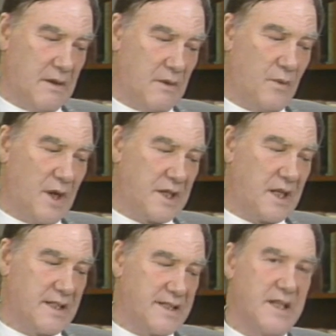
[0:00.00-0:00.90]
uh, what
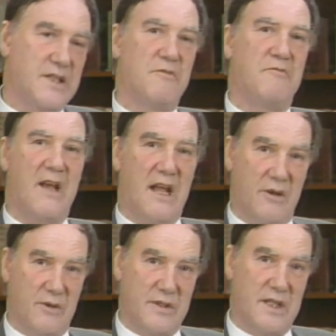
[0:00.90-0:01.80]
are the sense of
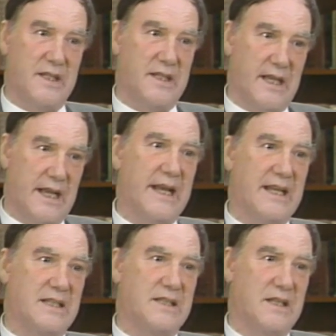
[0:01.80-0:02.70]
values that he
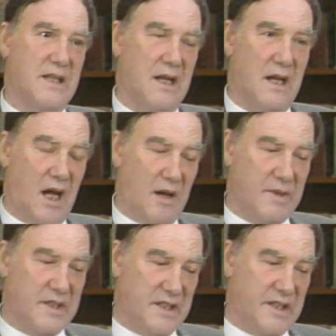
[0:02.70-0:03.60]
has. Are
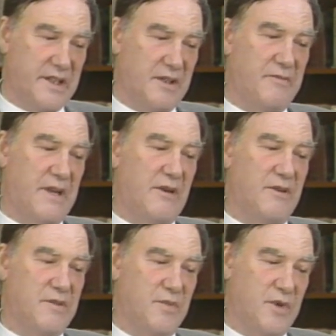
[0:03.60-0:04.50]
material
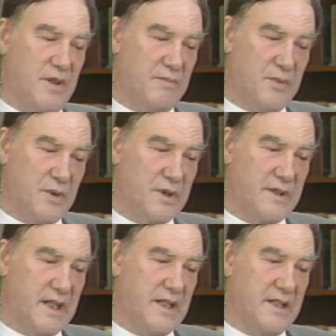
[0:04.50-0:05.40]
values more
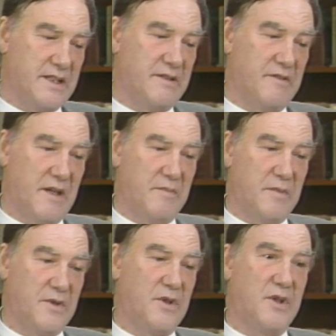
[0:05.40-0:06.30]
important than his
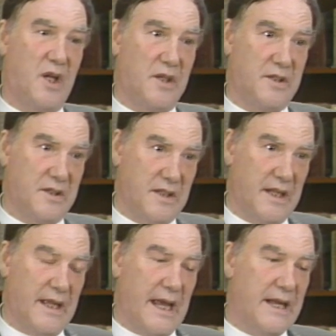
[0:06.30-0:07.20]
development or not?
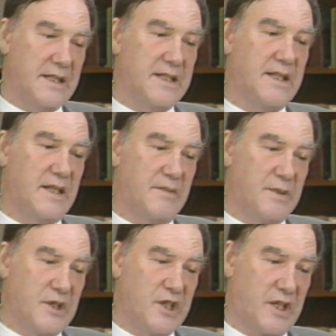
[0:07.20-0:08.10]
And it's another
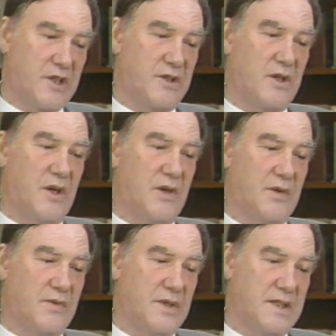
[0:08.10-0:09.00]
projection
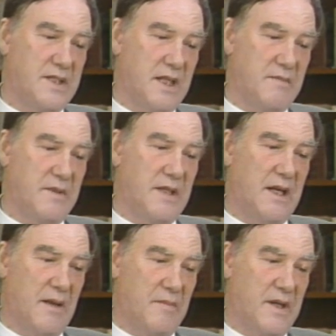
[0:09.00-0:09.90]
of the same
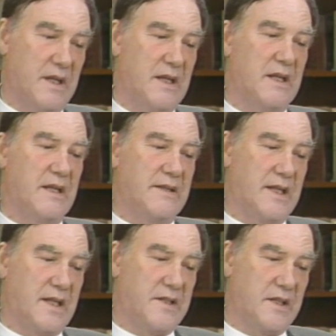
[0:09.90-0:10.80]
dilemma
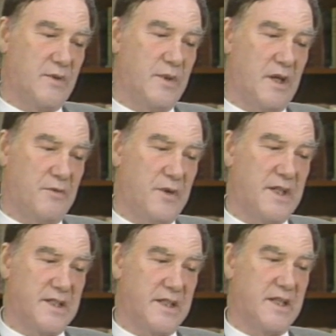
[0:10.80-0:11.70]
that I think we are
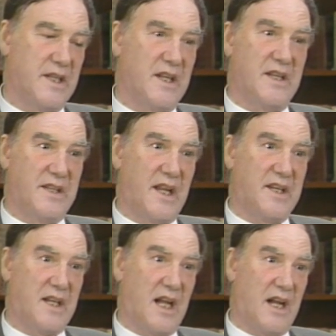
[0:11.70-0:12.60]
facing,
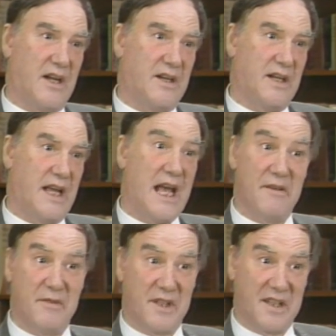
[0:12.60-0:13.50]
that are
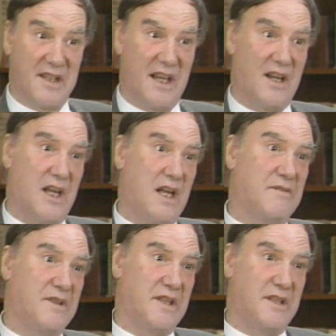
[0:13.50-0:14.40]
having, are having